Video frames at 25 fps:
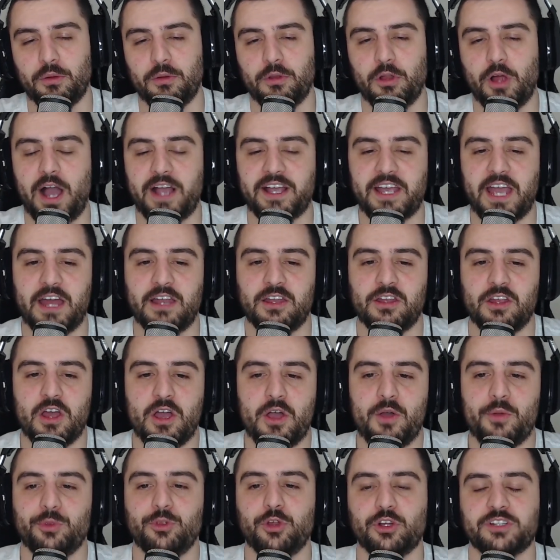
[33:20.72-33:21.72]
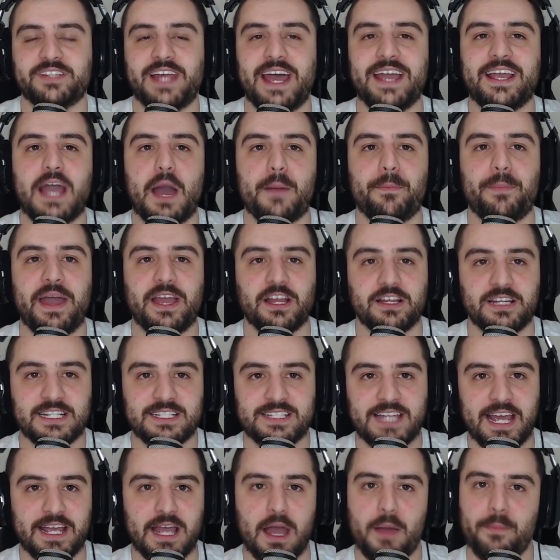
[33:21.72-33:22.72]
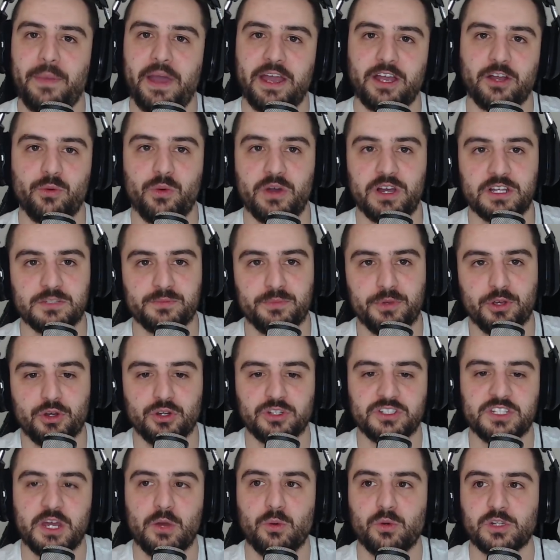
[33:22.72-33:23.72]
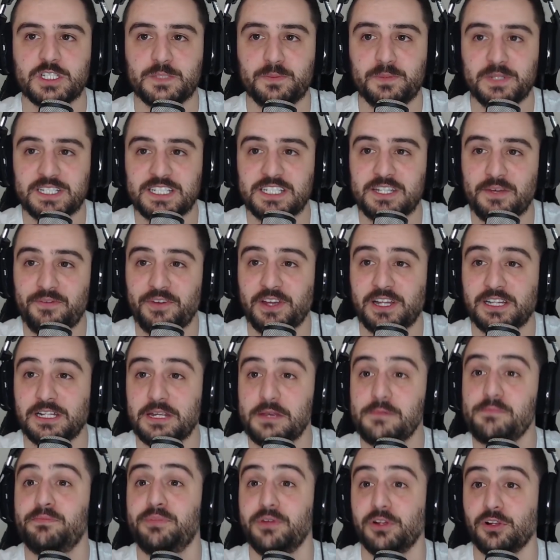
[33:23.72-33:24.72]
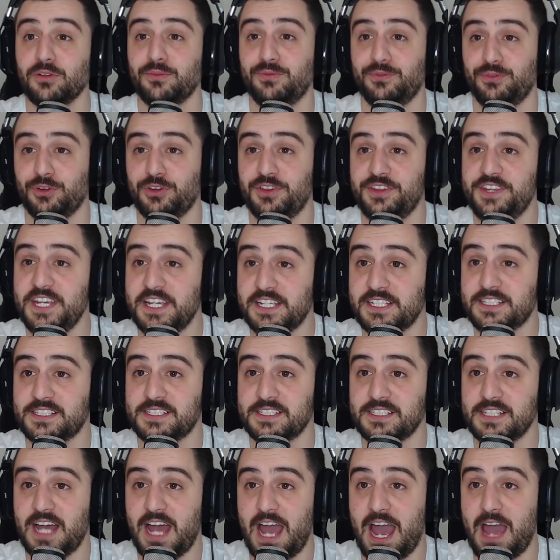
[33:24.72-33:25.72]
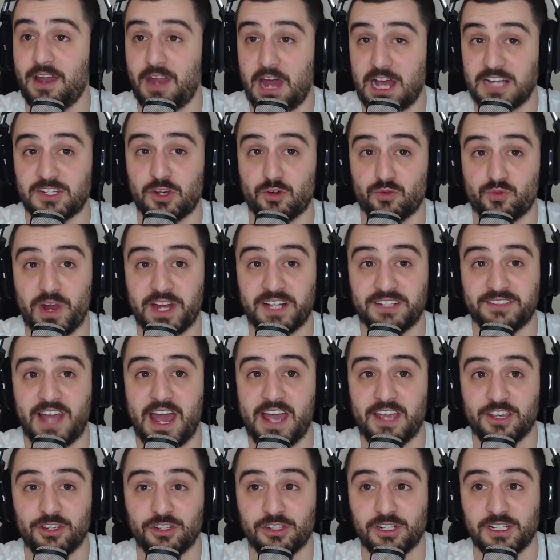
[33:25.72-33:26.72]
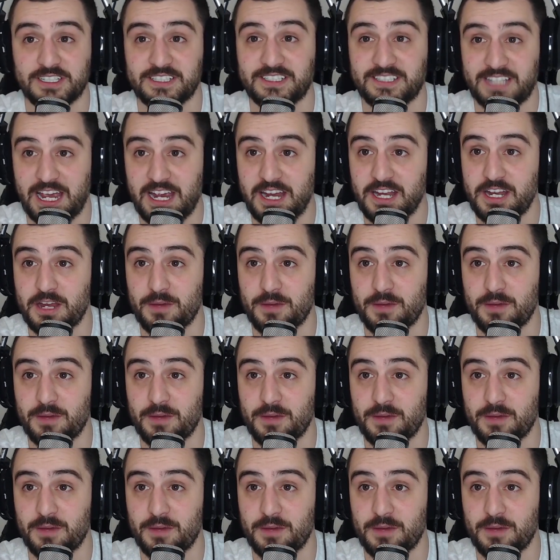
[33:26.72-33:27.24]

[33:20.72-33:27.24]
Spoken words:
Look, again, let's take out Bankwest, because it was specifically built for this and as a rectangular stadium.